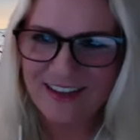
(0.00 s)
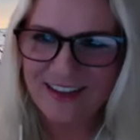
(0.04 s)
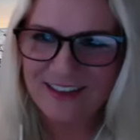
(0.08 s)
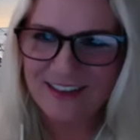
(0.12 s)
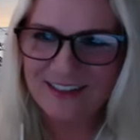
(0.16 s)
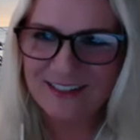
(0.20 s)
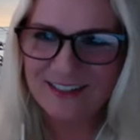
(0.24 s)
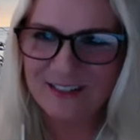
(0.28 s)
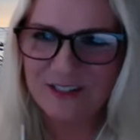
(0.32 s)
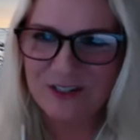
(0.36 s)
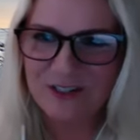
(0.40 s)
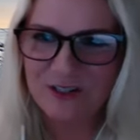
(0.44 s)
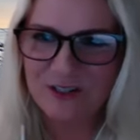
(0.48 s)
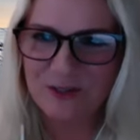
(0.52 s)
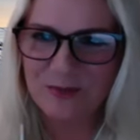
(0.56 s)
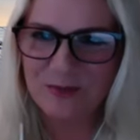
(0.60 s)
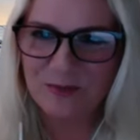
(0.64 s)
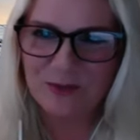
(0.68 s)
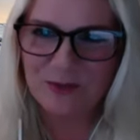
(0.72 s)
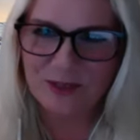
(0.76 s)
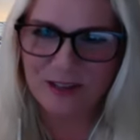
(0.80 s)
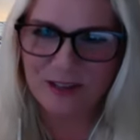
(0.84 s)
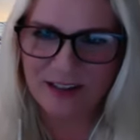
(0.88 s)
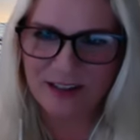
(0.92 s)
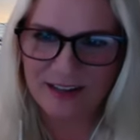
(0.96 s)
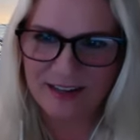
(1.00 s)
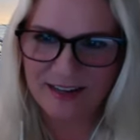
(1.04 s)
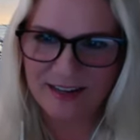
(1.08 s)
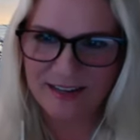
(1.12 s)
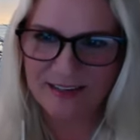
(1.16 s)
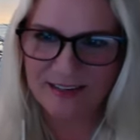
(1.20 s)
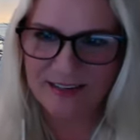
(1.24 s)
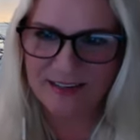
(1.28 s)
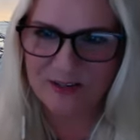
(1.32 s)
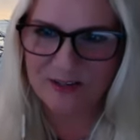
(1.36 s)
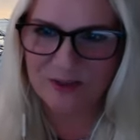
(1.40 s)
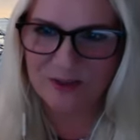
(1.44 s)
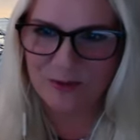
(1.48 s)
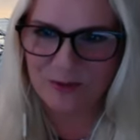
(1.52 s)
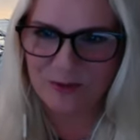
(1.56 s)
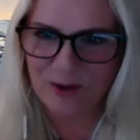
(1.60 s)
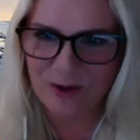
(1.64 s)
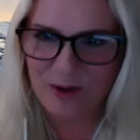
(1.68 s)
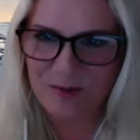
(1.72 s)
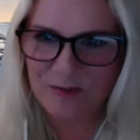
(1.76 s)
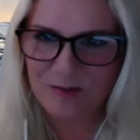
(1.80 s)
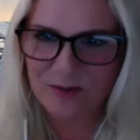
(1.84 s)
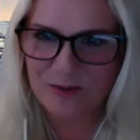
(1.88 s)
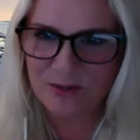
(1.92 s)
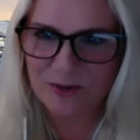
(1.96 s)
did you play
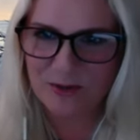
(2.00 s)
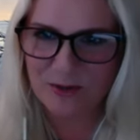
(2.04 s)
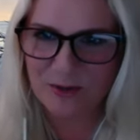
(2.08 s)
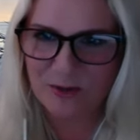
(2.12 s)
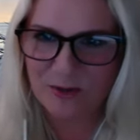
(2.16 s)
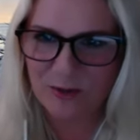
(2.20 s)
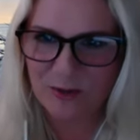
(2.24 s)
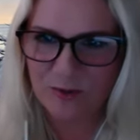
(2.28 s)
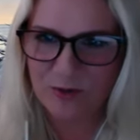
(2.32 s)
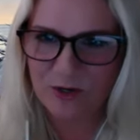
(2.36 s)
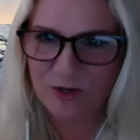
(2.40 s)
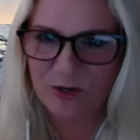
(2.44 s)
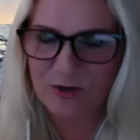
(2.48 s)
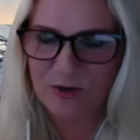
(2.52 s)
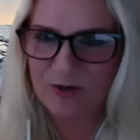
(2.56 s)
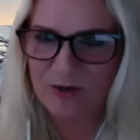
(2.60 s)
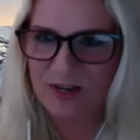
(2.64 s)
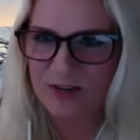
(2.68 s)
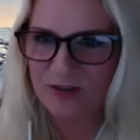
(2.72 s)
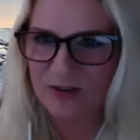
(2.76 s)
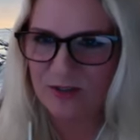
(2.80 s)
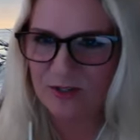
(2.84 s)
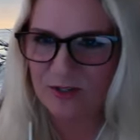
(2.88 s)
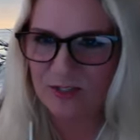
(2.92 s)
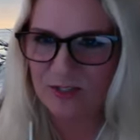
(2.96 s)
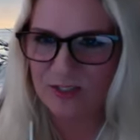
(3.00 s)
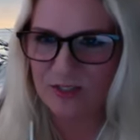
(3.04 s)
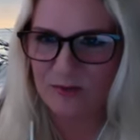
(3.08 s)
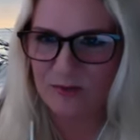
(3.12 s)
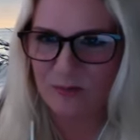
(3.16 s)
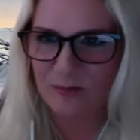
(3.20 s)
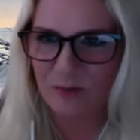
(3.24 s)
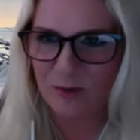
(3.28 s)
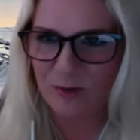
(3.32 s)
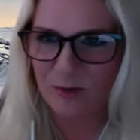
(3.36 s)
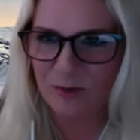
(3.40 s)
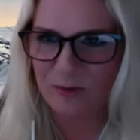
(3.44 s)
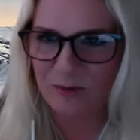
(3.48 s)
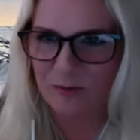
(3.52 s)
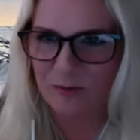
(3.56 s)
drums, or were you interested more in